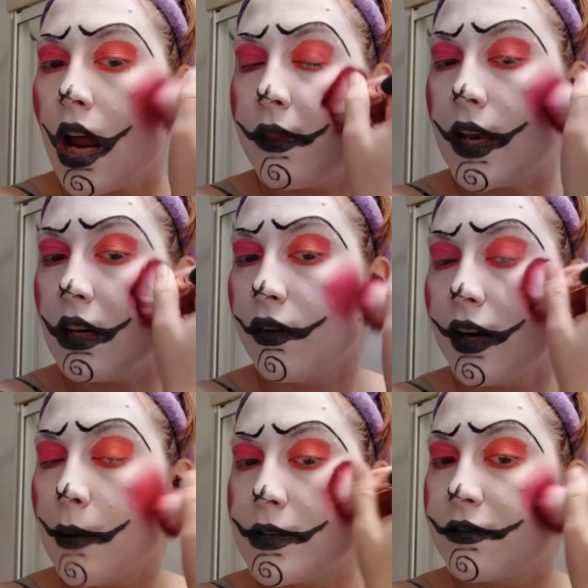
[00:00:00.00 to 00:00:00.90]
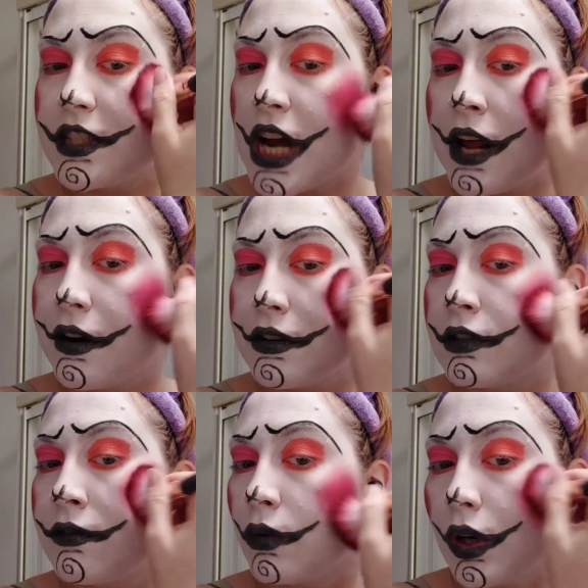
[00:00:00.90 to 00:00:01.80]
and then different types of
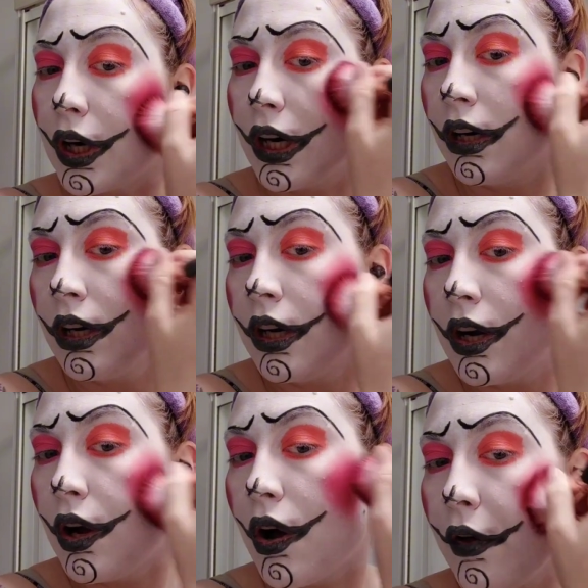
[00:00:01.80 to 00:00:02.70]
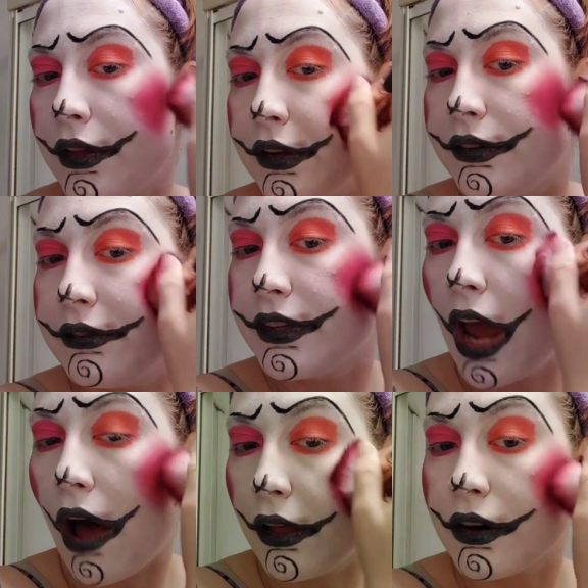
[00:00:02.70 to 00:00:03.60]
shadows for all the
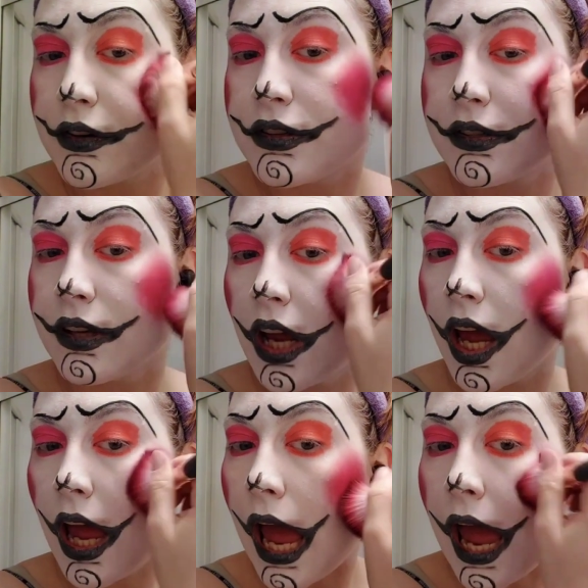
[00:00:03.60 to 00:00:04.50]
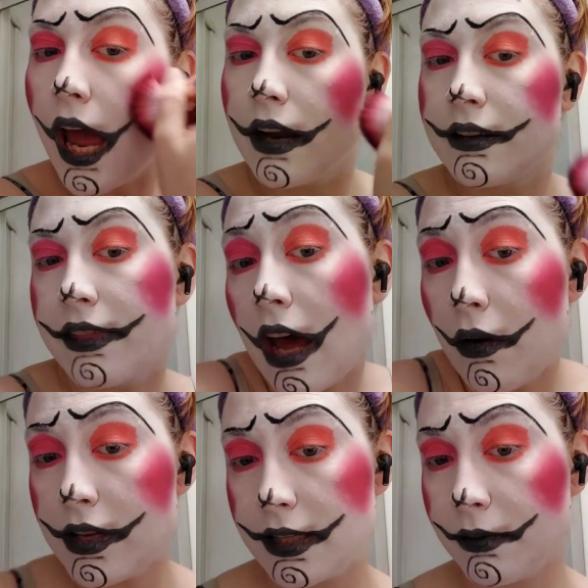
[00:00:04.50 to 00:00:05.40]
colors. And that
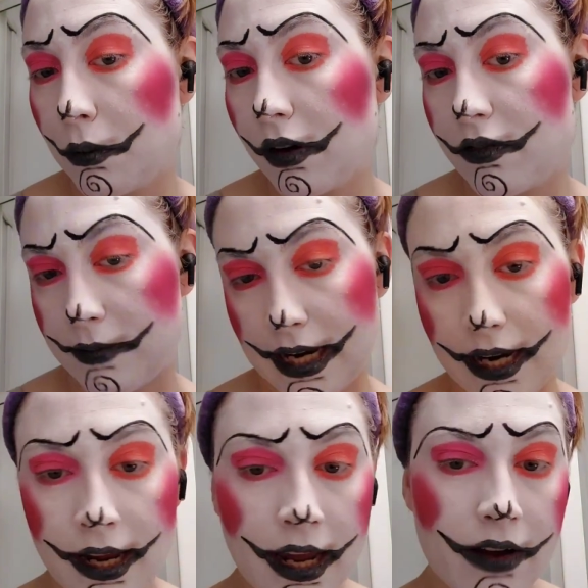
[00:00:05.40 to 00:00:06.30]
always seemed to work for me.